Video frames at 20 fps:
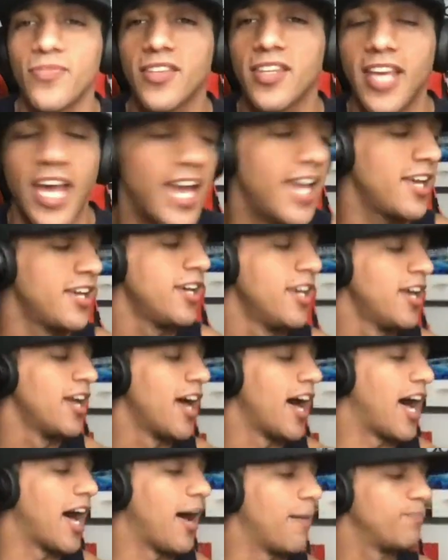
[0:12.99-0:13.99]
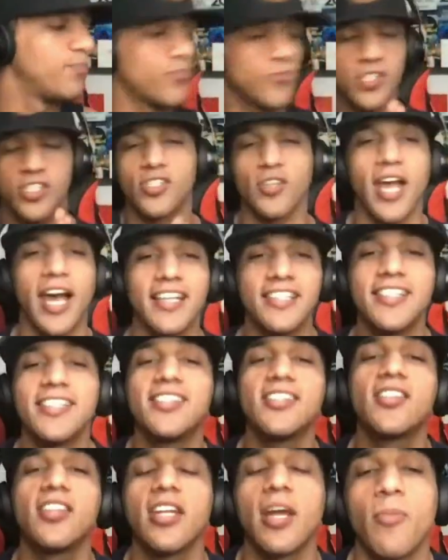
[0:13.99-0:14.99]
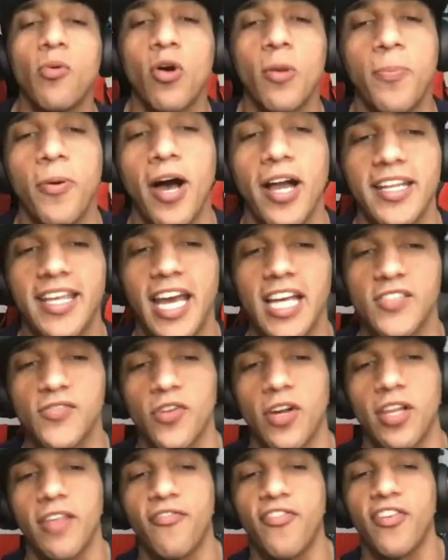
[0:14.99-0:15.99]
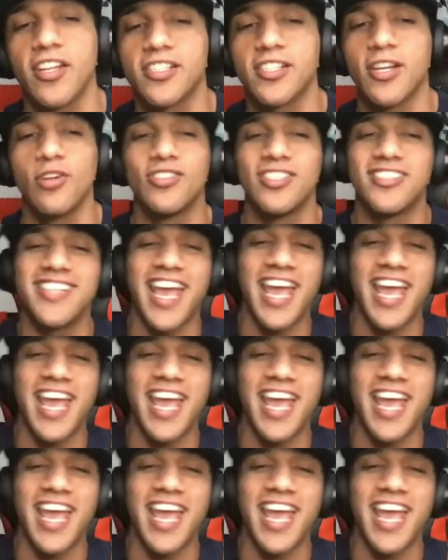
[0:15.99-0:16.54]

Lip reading: Okay. So guys, this is the #1 podcast for online fitness coaches.